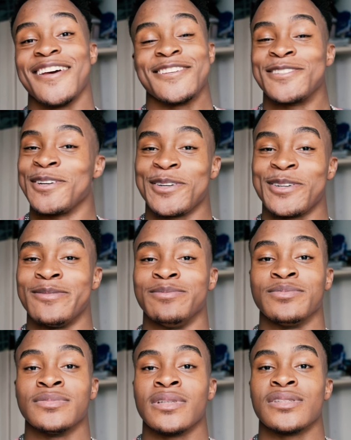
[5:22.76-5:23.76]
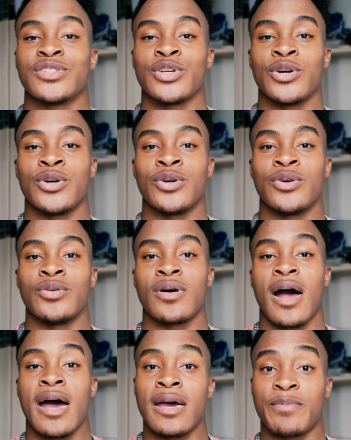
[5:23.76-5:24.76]
It's not good. So
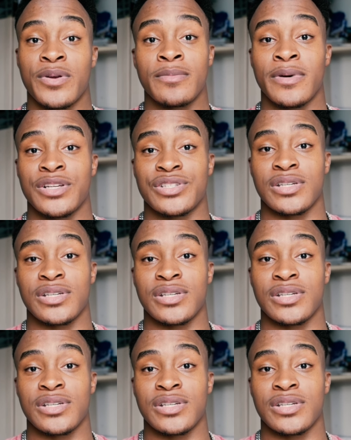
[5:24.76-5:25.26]
I pretty much